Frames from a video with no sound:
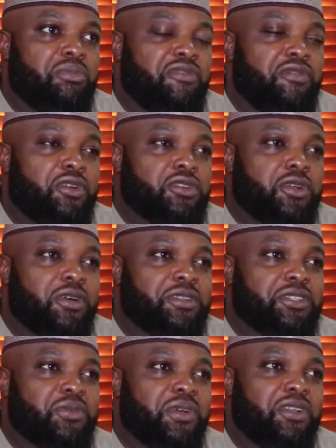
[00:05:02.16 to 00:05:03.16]
Beaufort Court
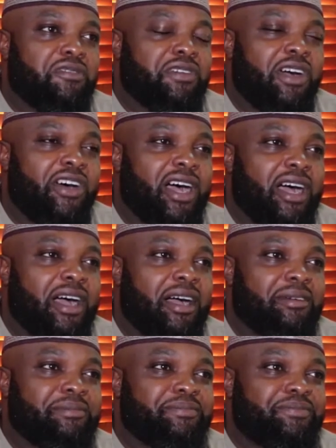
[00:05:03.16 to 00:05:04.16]
is one of
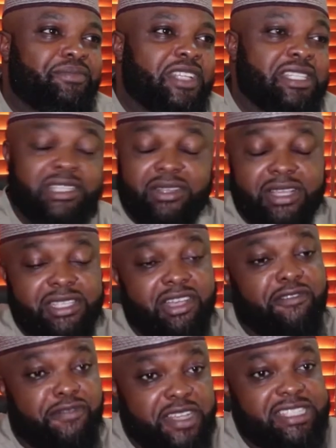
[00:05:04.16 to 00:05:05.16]
our is
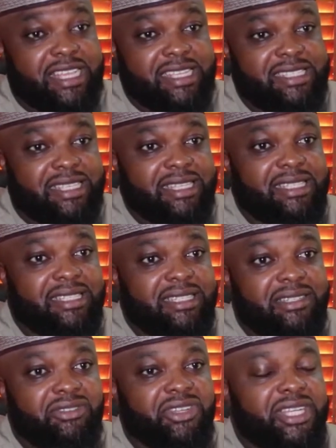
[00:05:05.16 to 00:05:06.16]
our first estate,
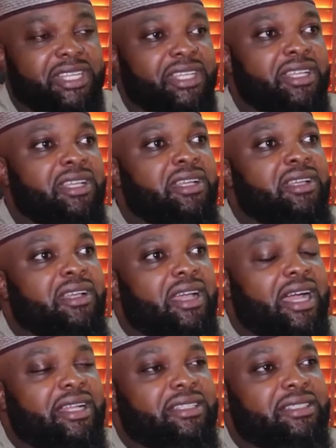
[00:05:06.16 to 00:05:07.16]
really,
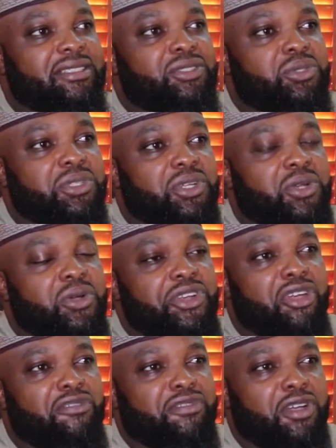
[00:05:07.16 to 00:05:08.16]
and to the
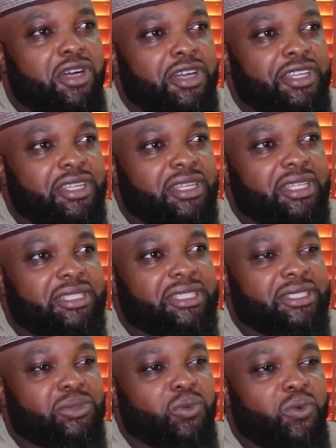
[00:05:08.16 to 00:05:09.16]
glory of God, it
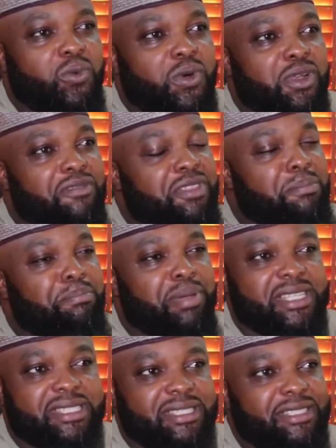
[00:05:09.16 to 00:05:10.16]
is one of the
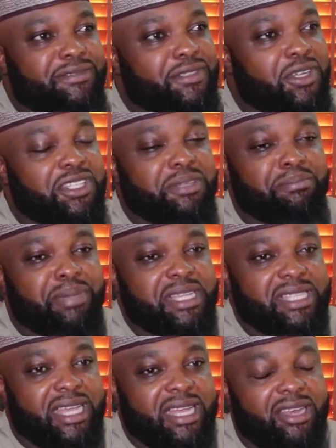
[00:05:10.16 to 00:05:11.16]
best, if not the
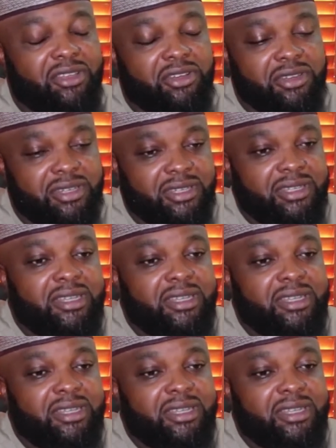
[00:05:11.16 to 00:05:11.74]
best, along